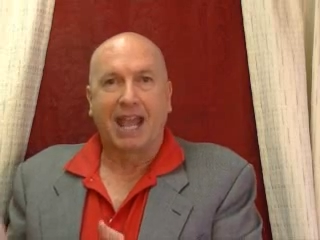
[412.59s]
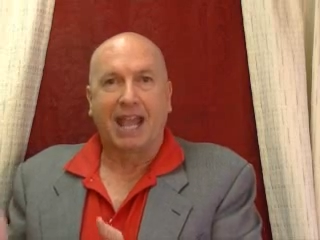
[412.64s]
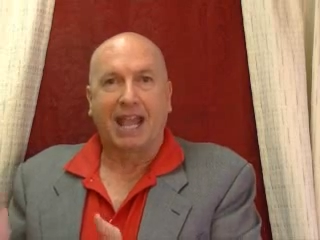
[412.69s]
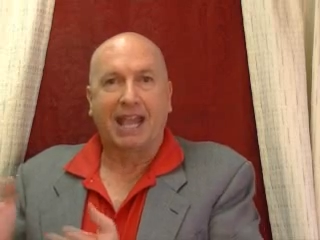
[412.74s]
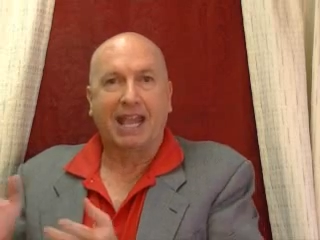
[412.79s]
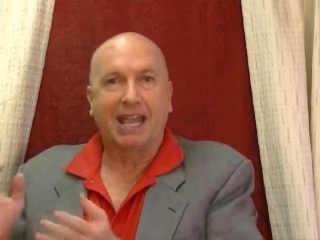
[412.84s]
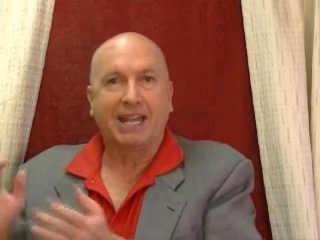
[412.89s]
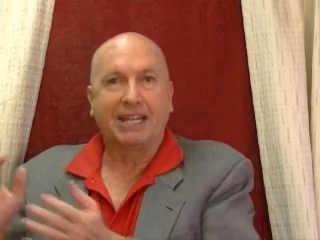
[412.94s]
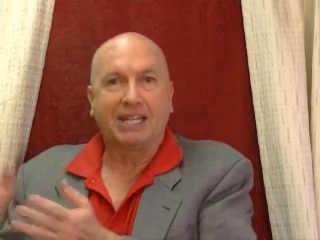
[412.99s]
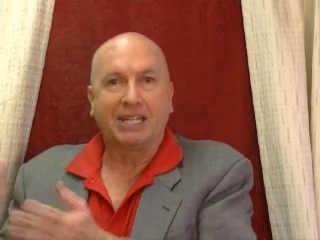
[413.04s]

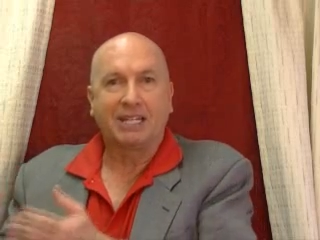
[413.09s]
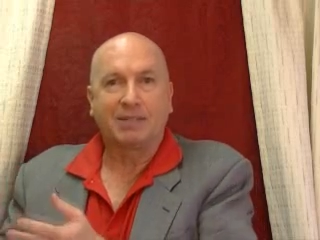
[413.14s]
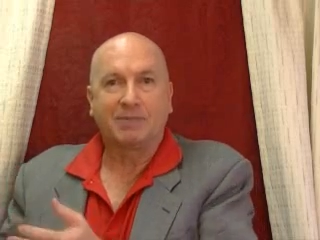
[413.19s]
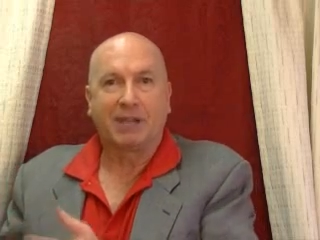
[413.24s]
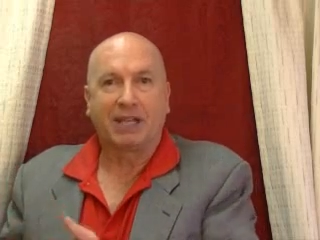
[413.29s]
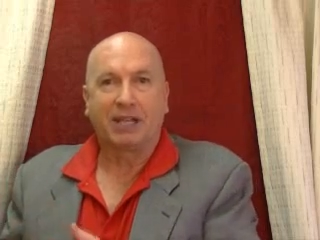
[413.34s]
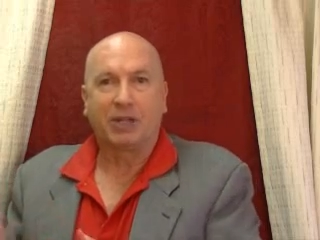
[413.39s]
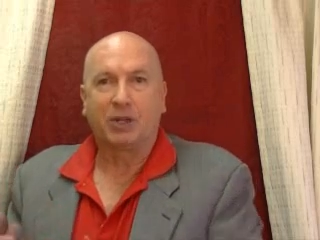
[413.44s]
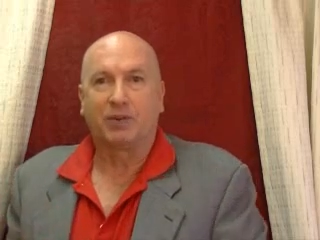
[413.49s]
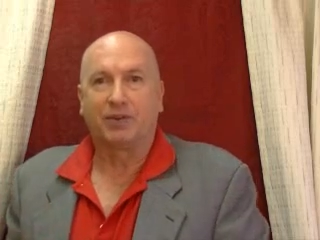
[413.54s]
and he's
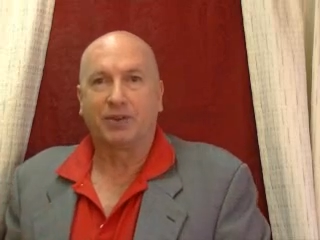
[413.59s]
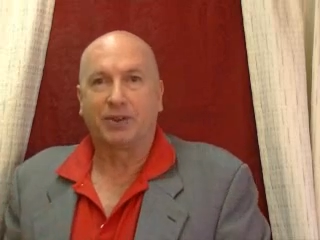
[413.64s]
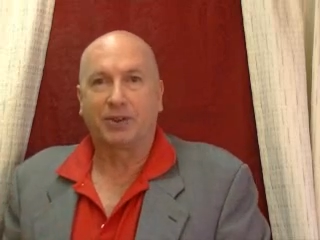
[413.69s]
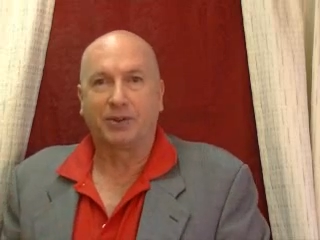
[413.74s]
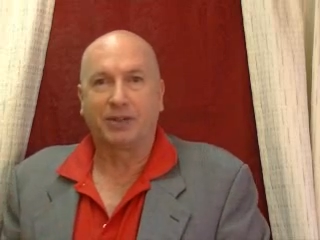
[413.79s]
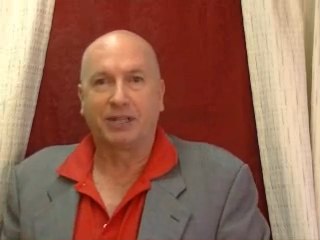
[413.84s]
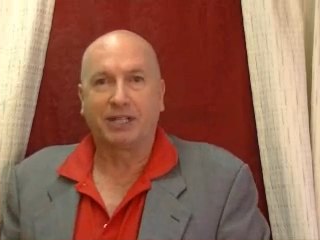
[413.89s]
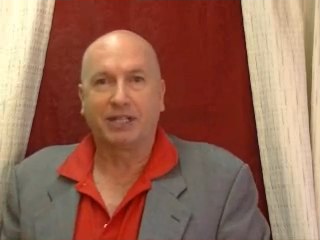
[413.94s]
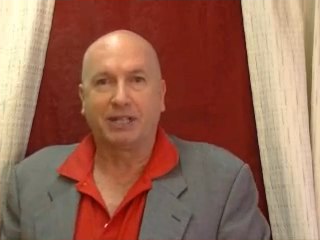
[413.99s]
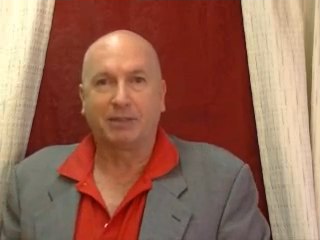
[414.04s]
making over
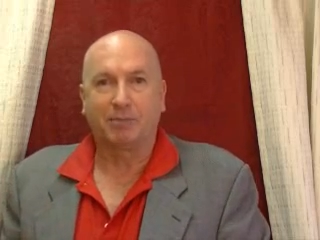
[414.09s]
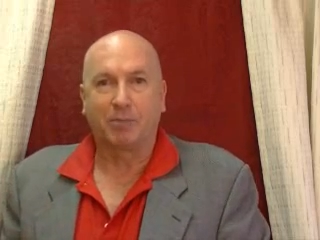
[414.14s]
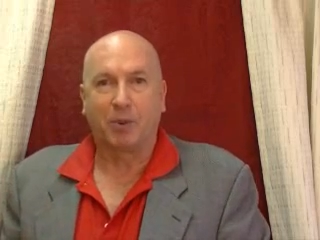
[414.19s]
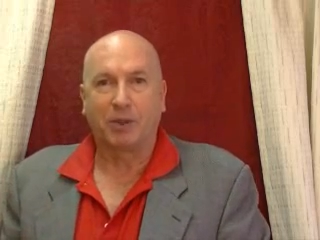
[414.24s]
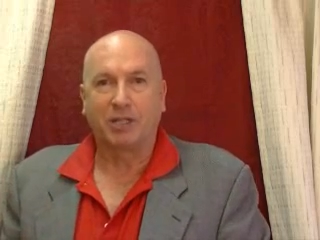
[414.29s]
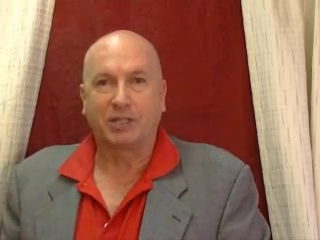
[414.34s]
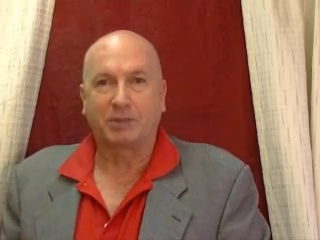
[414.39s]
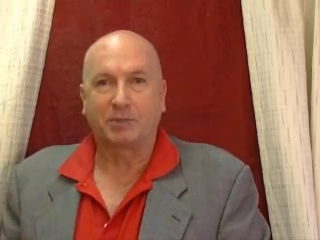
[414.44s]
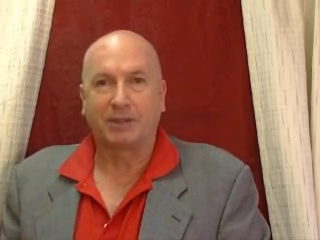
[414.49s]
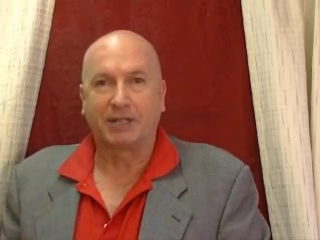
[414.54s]
30
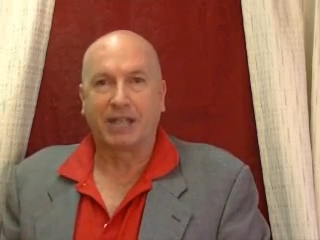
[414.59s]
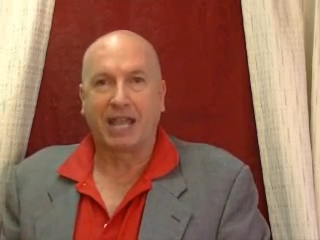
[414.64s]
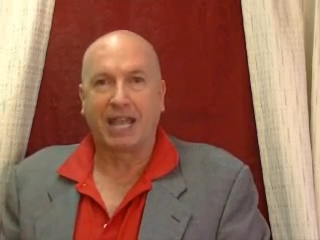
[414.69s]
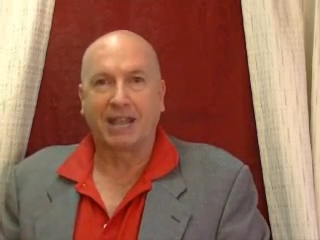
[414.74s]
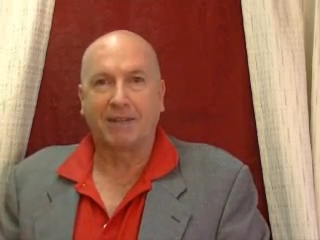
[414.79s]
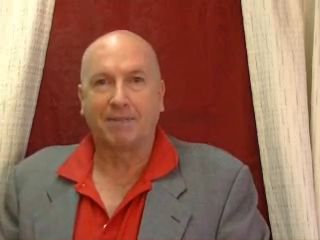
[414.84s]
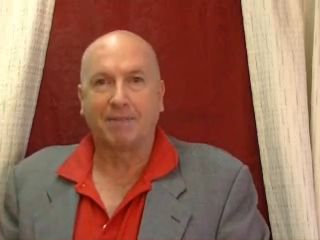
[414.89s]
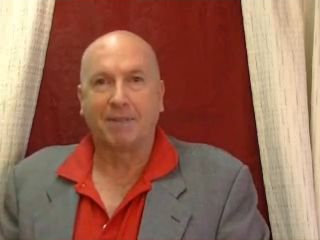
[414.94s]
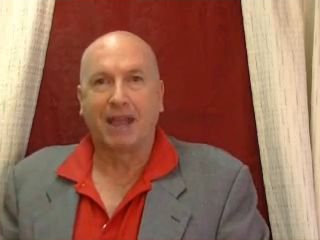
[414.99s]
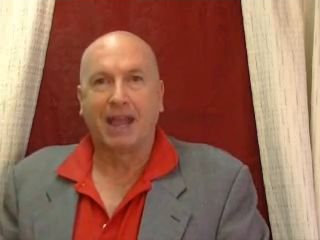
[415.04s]
points per
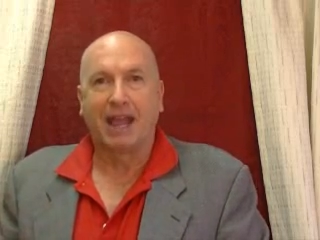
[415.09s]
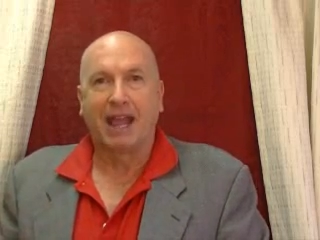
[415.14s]
game.